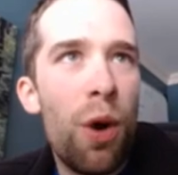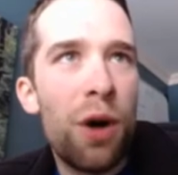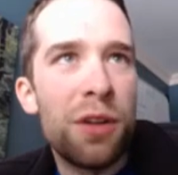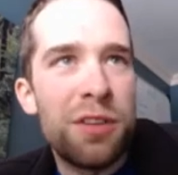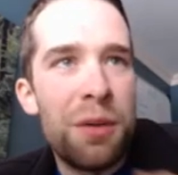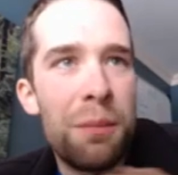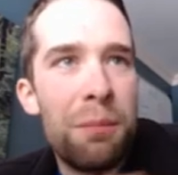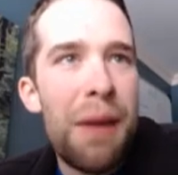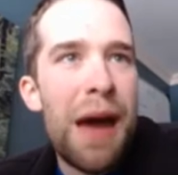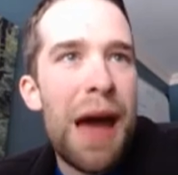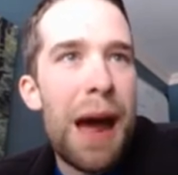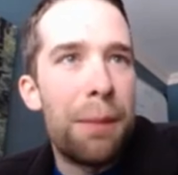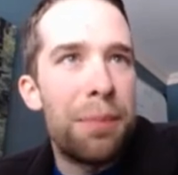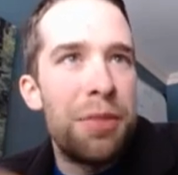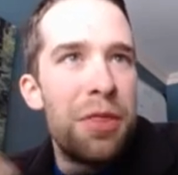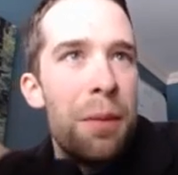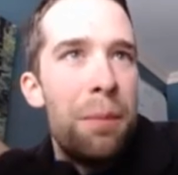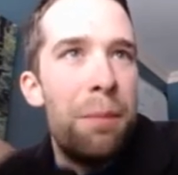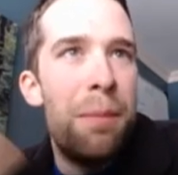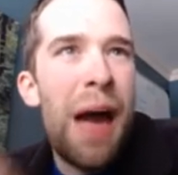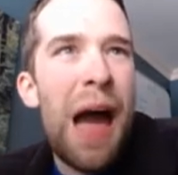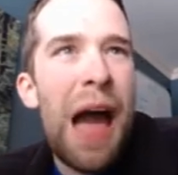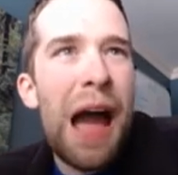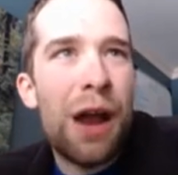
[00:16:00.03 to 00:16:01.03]
map the
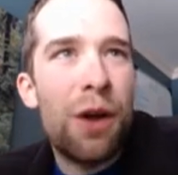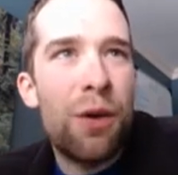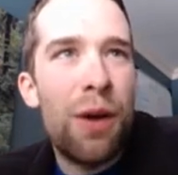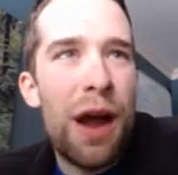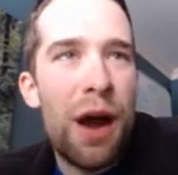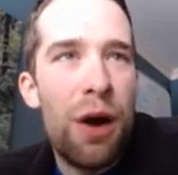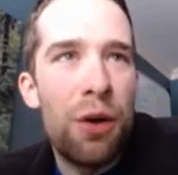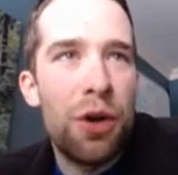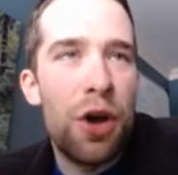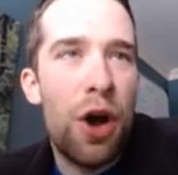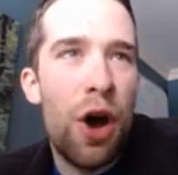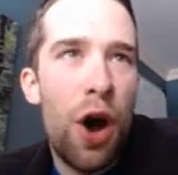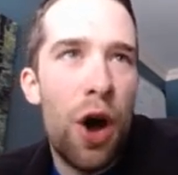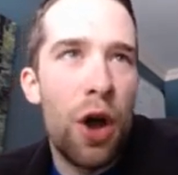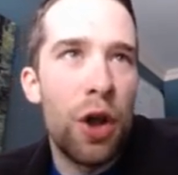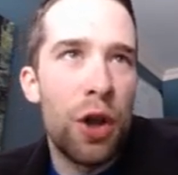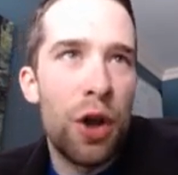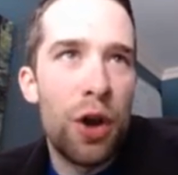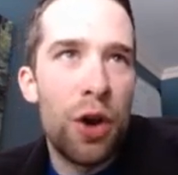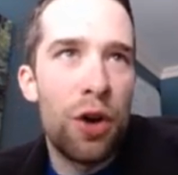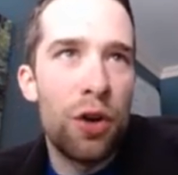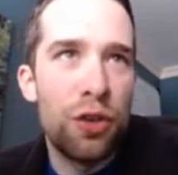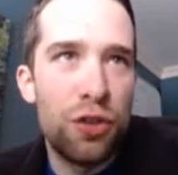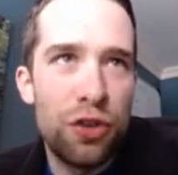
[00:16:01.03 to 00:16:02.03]
background
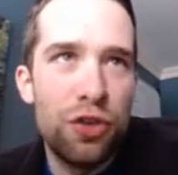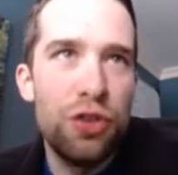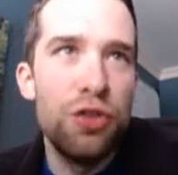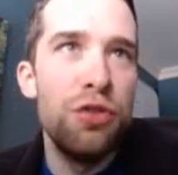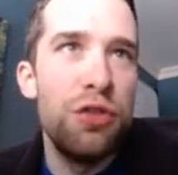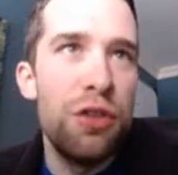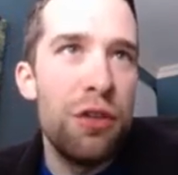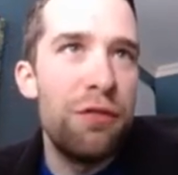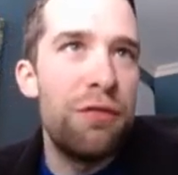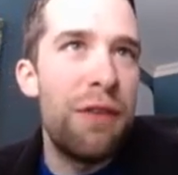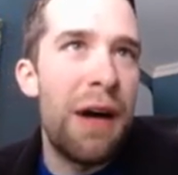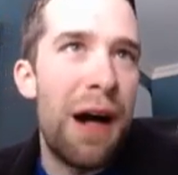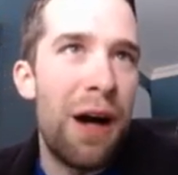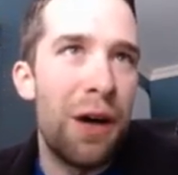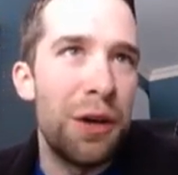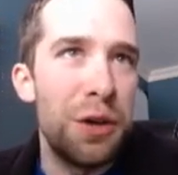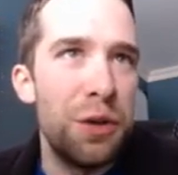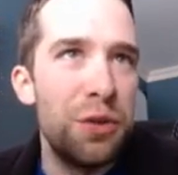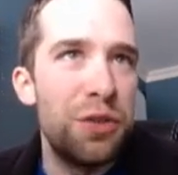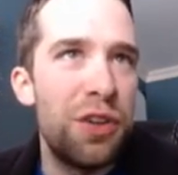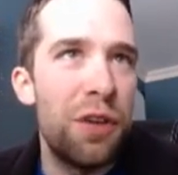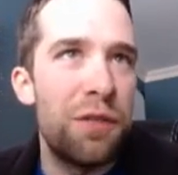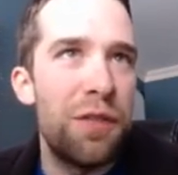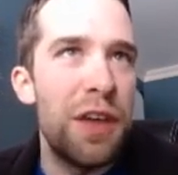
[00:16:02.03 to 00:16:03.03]
color to the
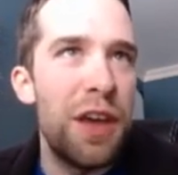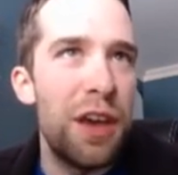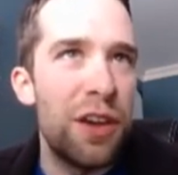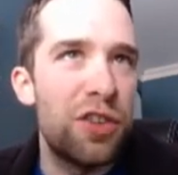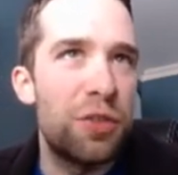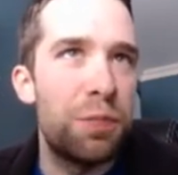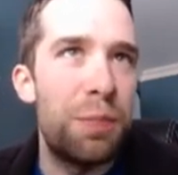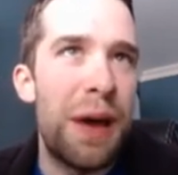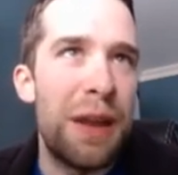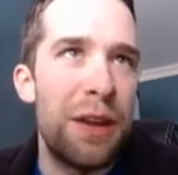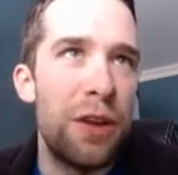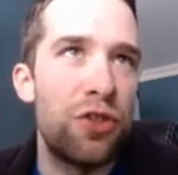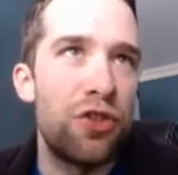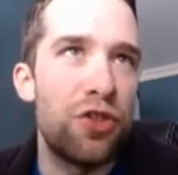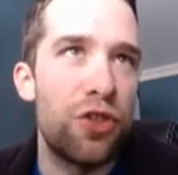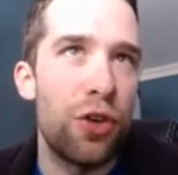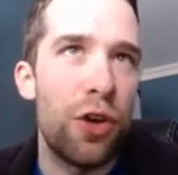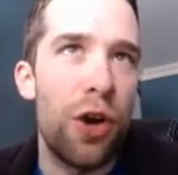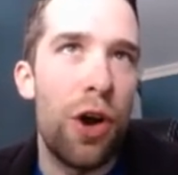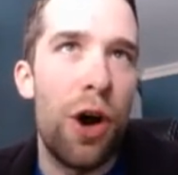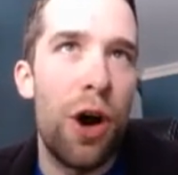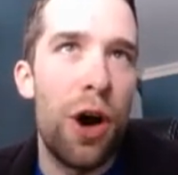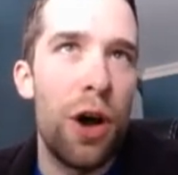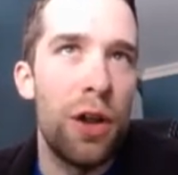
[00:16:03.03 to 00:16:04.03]
values of the expenditure
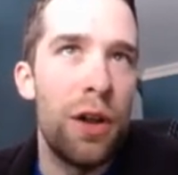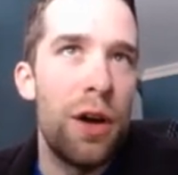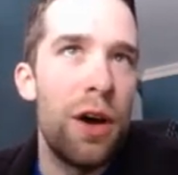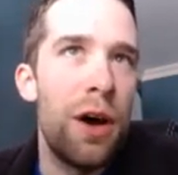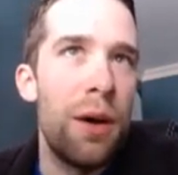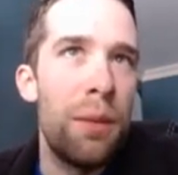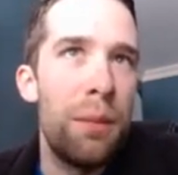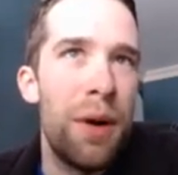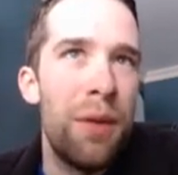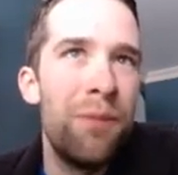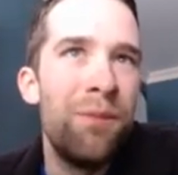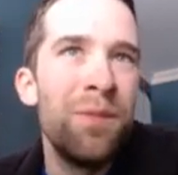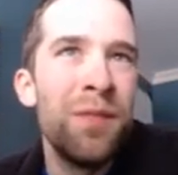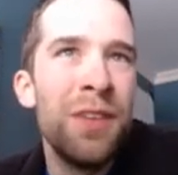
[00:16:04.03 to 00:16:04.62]
column.